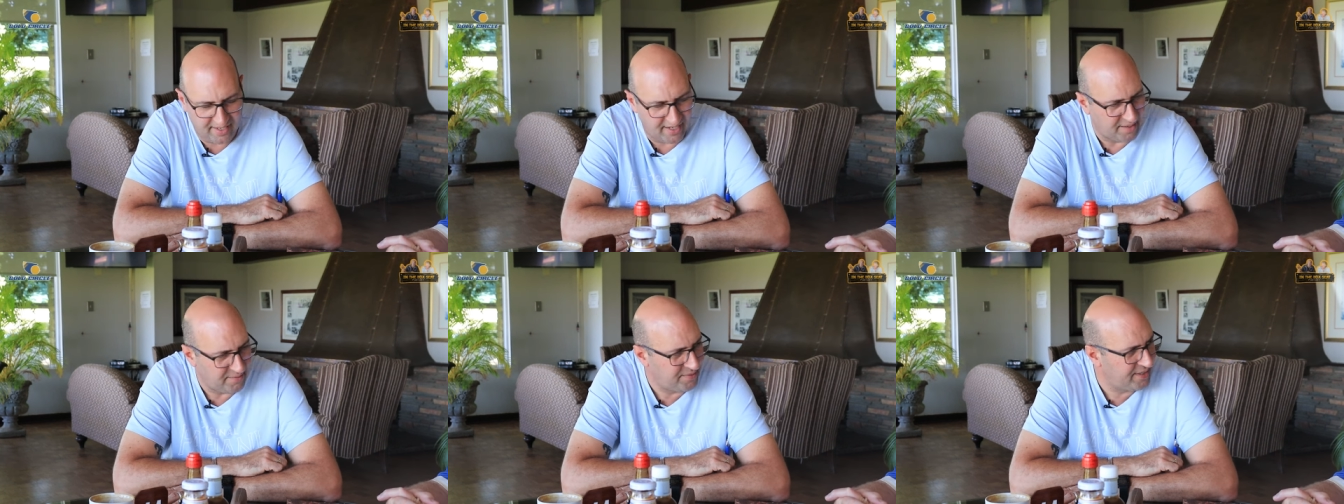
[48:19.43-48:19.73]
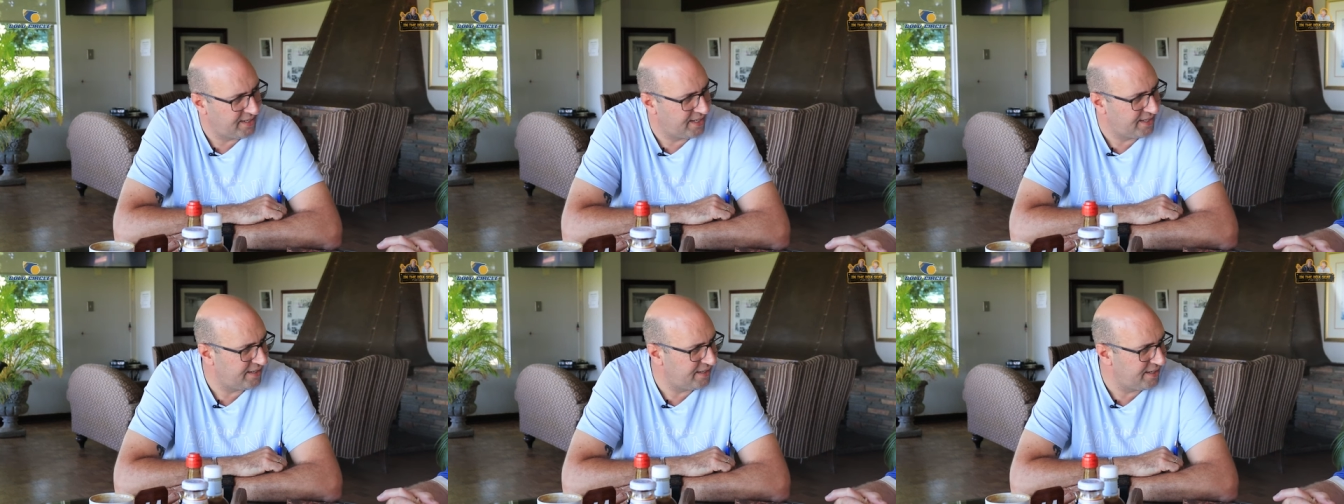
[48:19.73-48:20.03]
And
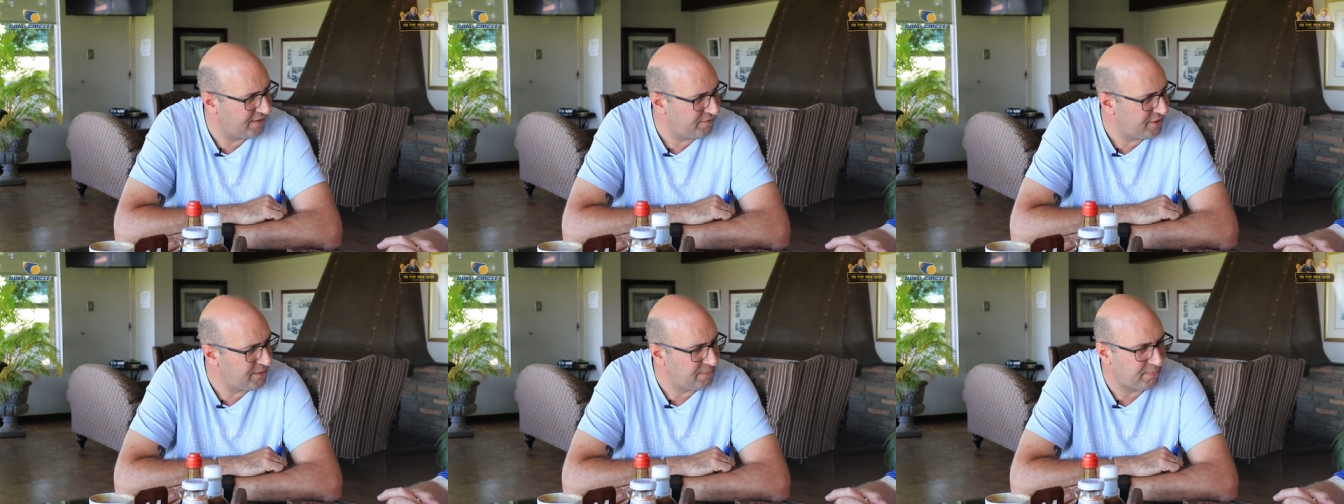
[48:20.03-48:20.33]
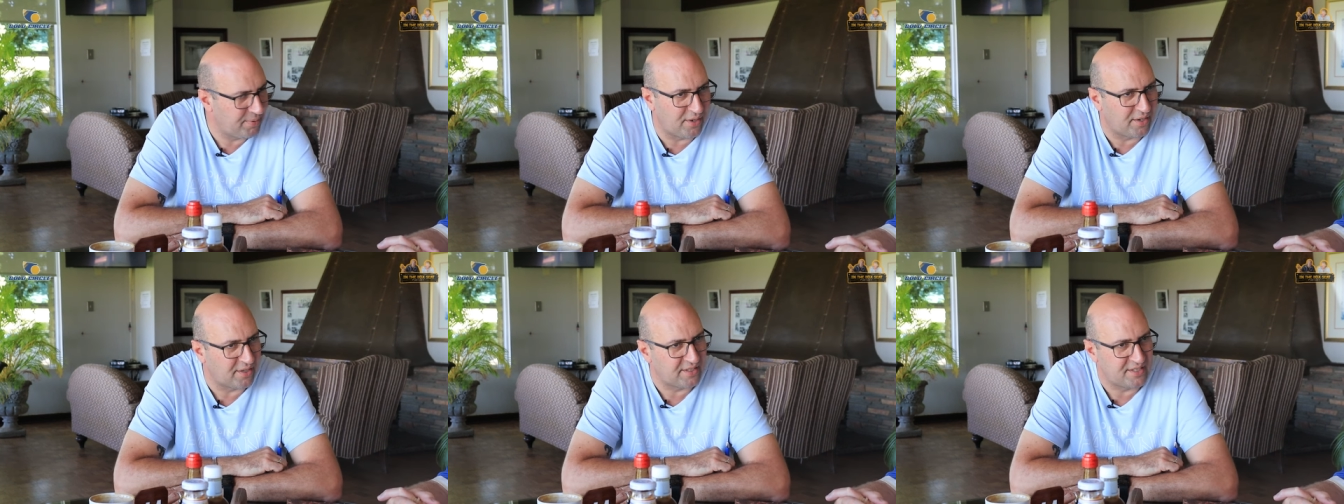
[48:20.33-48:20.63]
we'd had a lovely
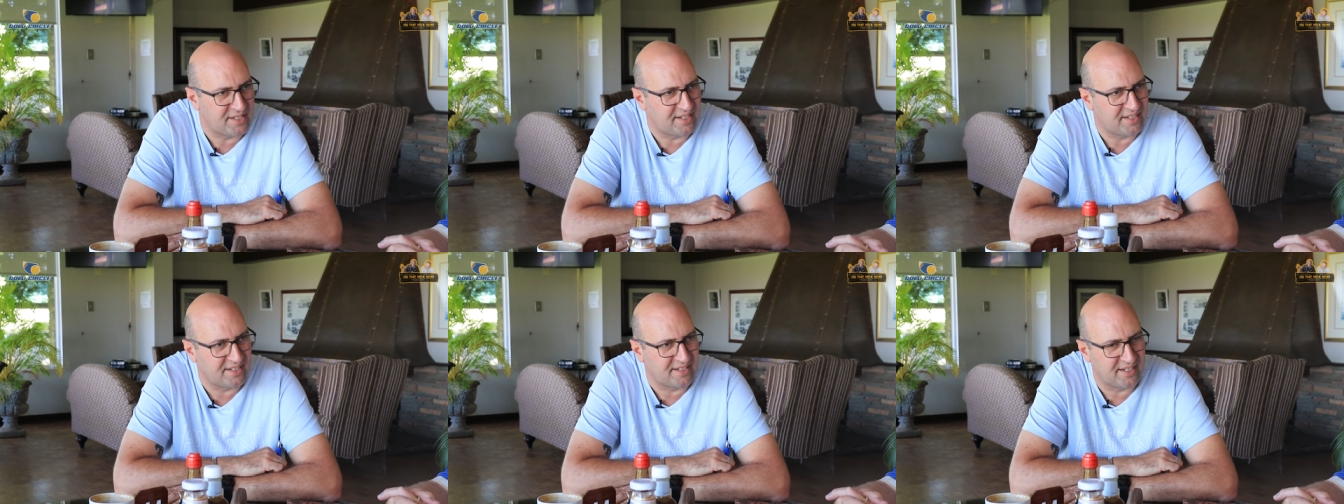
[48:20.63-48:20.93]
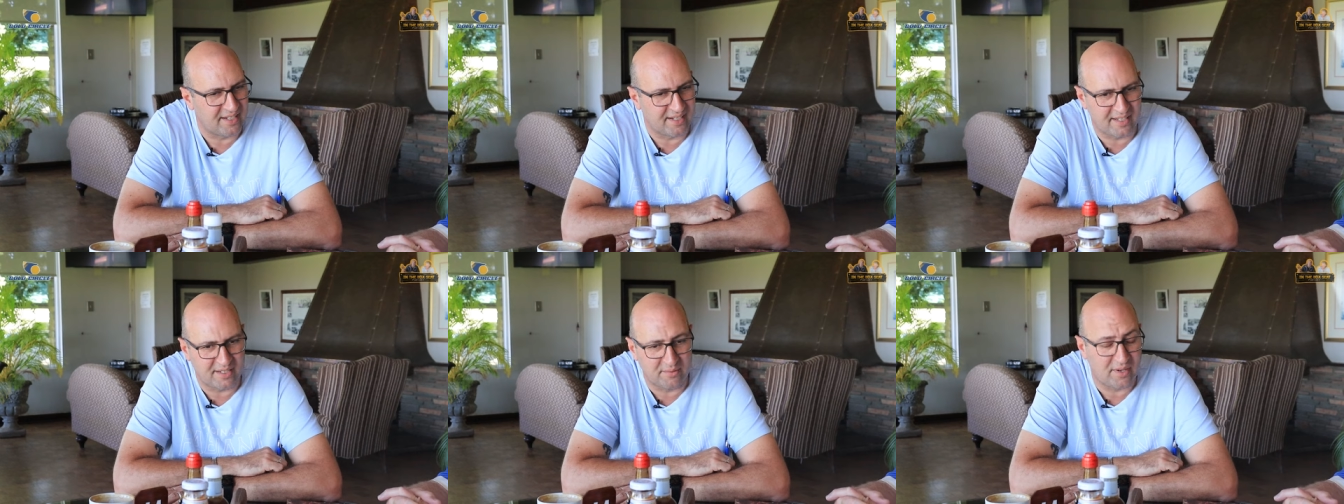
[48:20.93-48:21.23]
party,
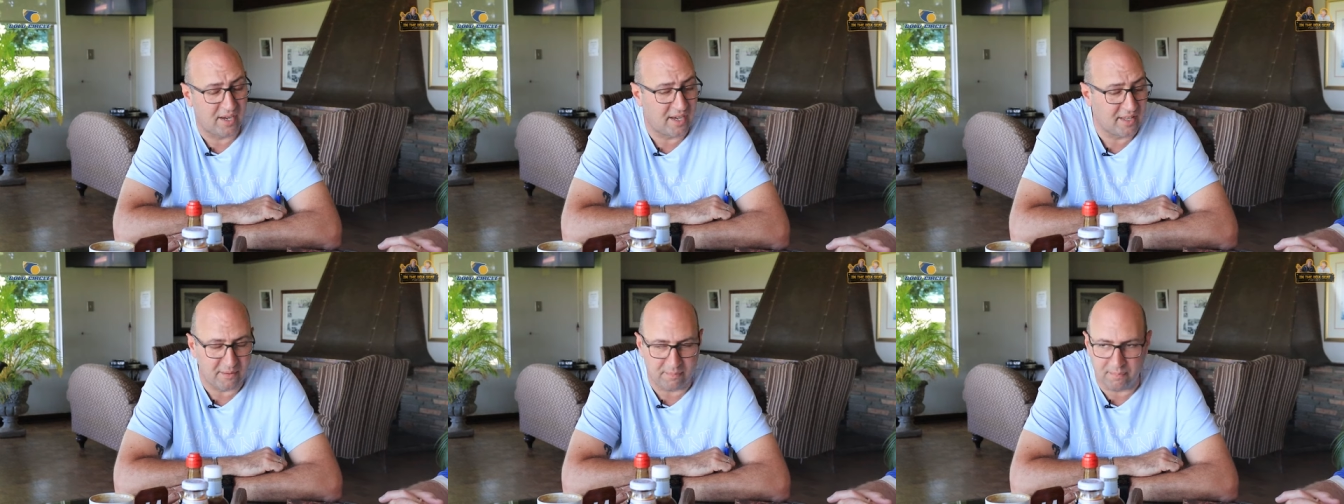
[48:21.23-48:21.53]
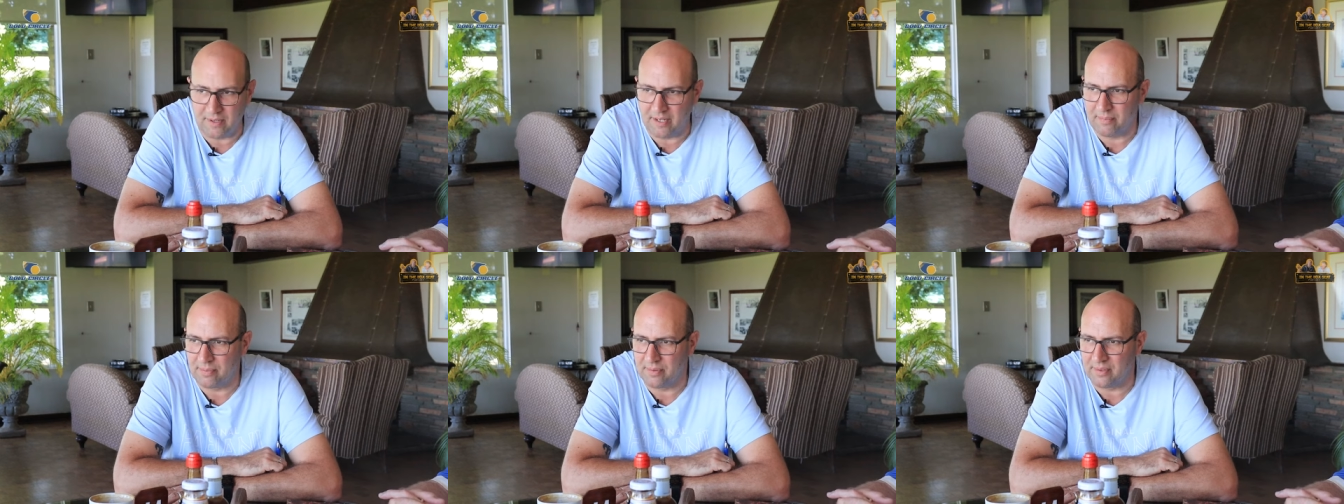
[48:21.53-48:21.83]
and, and there were other
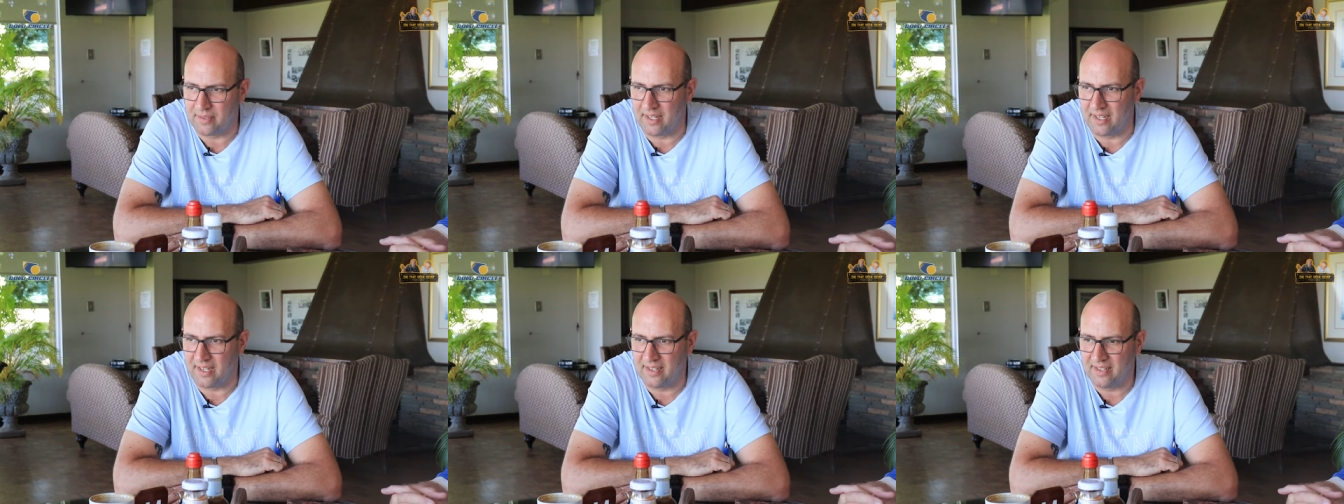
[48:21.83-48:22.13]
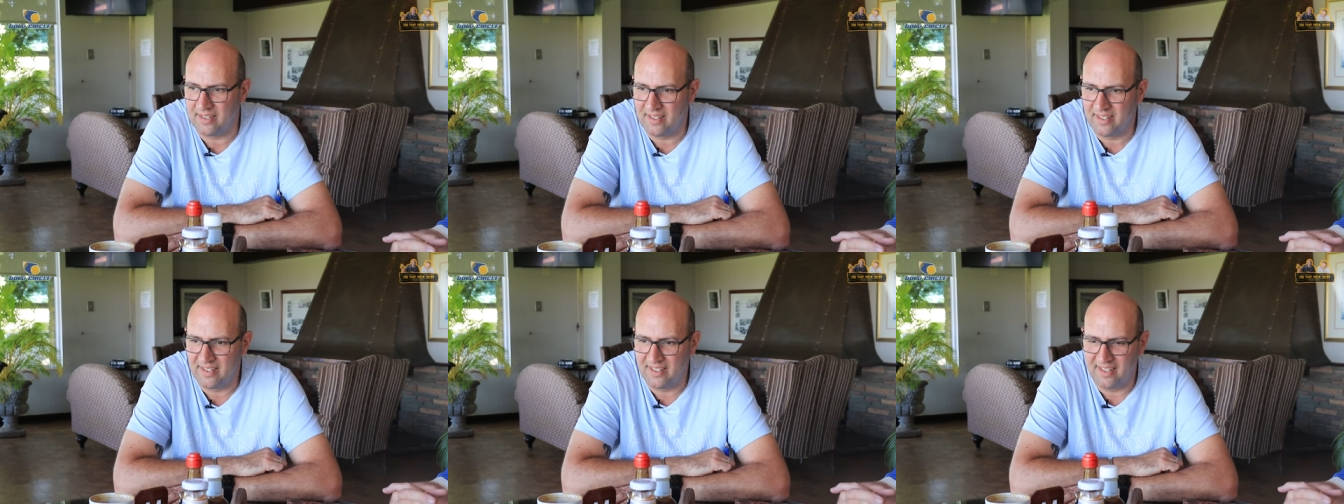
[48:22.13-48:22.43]
people there.